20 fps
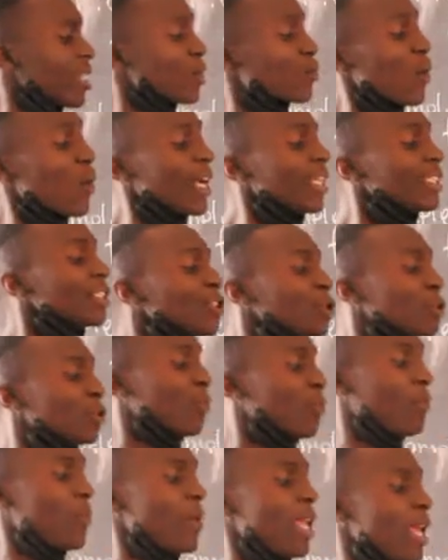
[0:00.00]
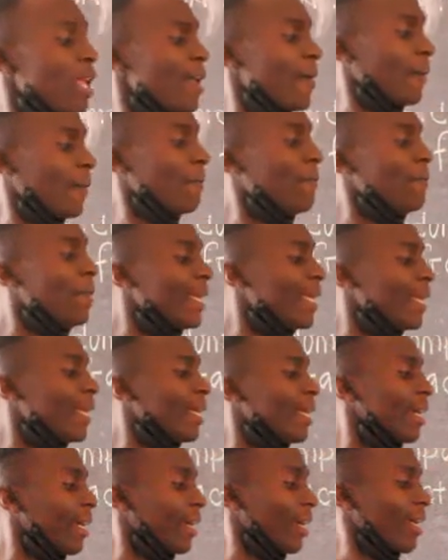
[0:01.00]
this one should be
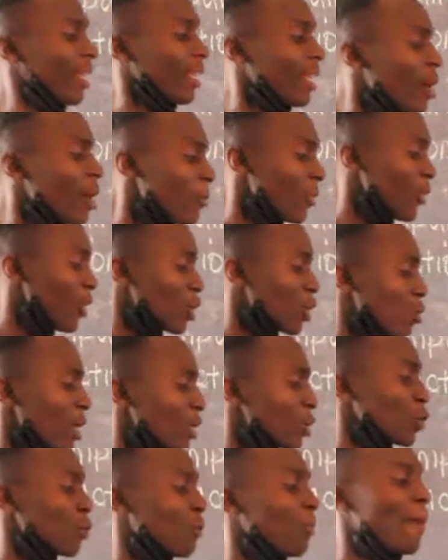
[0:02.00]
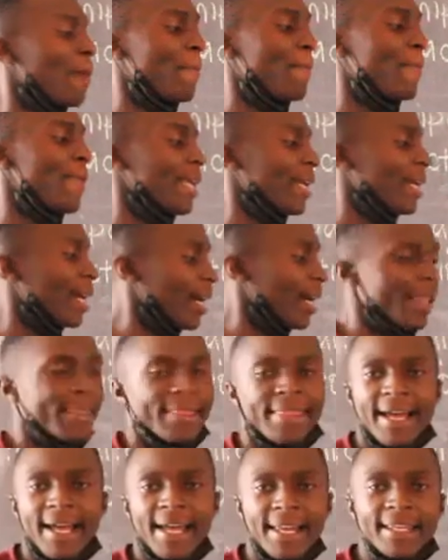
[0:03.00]
big. This one should be bigger
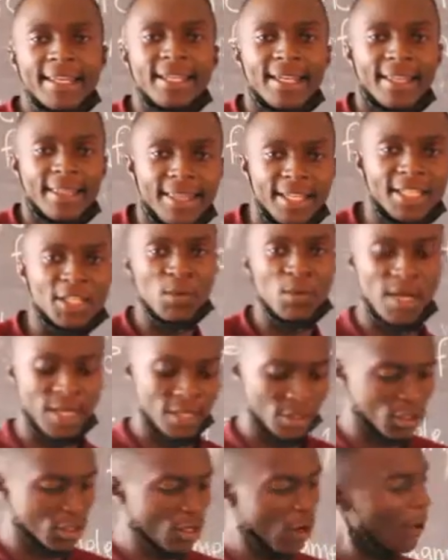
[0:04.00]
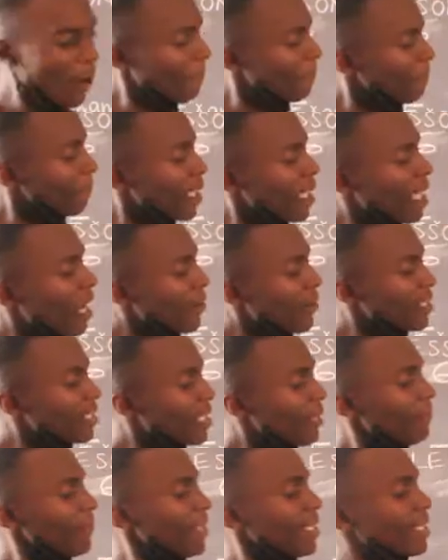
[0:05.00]
than this one. So here we
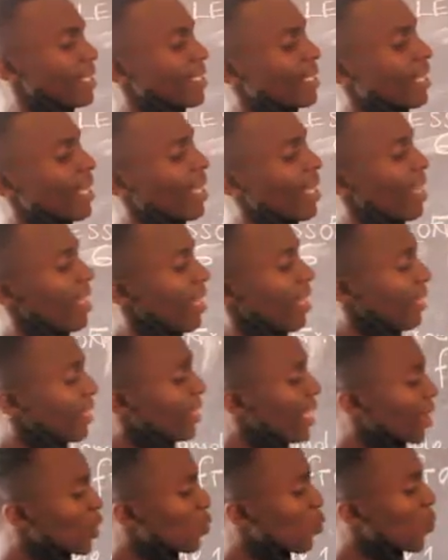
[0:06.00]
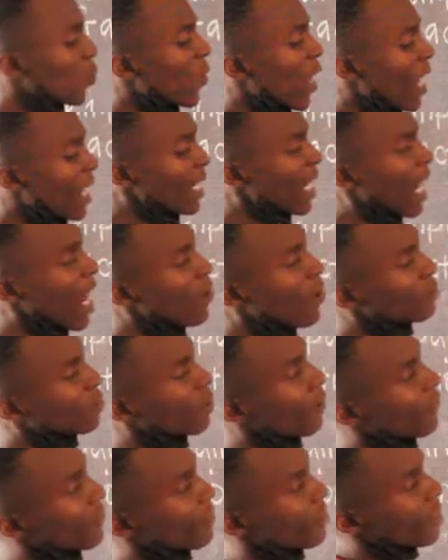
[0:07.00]
simply say that 1
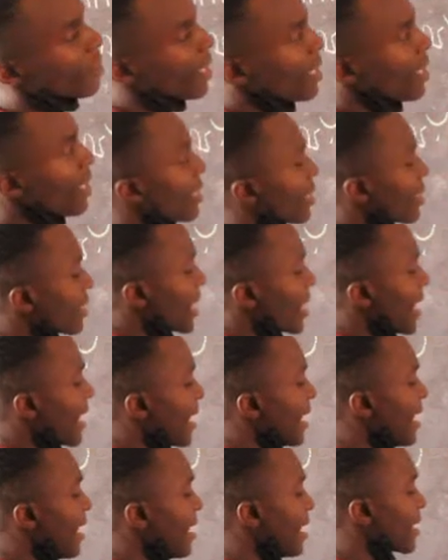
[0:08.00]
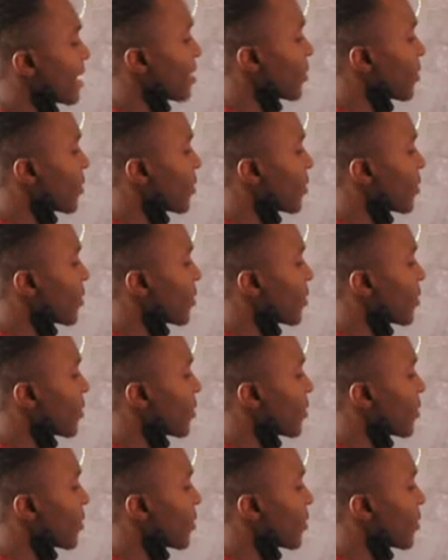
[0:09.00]
out of 6 is